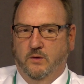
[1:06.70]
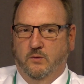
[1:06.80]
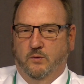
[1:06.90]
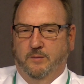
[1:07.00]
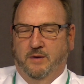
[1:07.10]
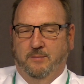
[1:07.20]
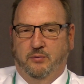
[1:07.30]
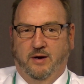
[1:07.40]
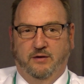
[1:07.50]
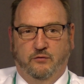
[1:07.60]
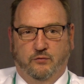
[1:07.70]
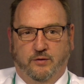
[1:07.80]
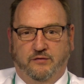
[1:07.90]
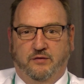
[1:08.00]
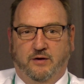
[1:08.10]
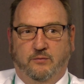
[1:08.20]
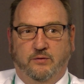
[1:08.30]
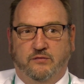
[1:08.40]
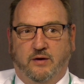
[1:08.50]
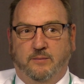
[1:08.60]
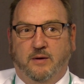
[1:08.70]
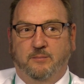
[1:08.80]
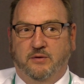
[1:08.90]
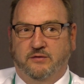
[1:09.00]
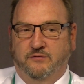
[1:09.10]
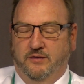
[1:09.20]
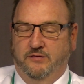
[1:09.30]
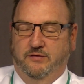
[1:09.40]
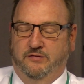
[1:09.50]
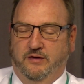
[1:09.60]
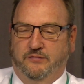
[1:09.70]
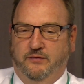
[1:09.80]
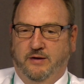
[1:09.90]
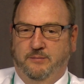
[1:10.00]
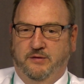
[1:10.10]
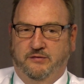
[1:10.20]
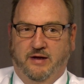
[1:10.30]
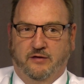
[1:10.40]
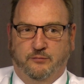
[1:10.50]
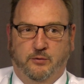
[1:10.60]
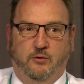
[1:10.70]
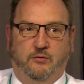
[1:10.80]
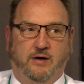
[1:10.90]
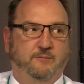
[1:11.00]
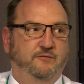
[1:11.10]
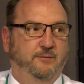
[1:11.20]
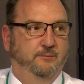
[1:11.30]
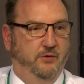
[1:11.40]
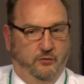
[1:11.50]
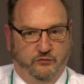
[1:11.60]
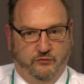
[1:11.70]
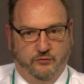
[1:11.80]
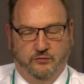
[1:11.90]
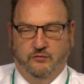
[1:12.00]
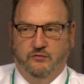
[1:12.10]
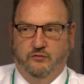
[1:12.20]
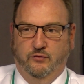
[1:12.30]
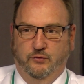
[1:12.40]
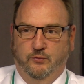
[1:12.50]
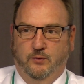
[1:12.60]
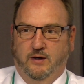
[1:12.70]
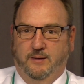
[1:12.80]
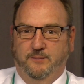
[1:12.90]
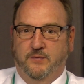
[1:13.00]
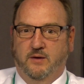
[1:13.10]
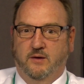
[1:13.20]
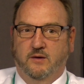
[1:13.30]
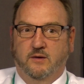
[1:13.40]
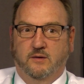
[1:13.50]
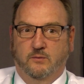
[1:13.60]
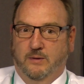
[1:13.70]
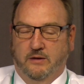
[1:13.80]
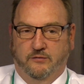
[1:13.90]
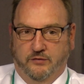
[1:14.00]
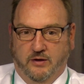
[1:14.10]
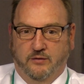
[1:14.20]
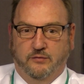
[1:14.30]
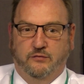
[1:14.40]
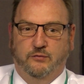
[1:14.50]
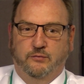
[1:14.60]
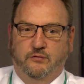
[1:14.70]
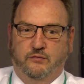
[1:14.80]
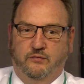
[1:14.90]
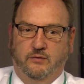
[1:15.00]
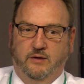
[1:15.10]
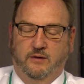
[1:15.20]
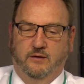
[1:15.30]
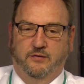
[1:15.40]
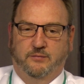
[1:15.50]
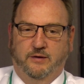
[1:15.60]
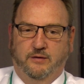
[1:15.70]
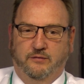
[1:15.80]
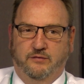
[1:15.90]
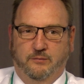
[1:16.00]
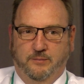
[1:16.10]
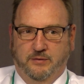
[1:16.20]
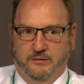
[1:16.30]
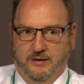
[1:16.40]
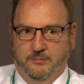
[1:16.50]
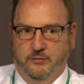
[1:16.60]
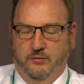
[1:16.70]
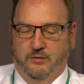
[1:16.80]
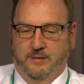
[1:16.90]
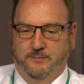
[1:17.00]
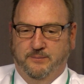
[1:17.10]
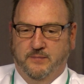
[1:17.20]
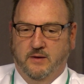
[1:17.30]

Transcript: One of my pride and joys there was I built a very successful AP Stats program from no students to well over 100 students in the 3 years that we built that program.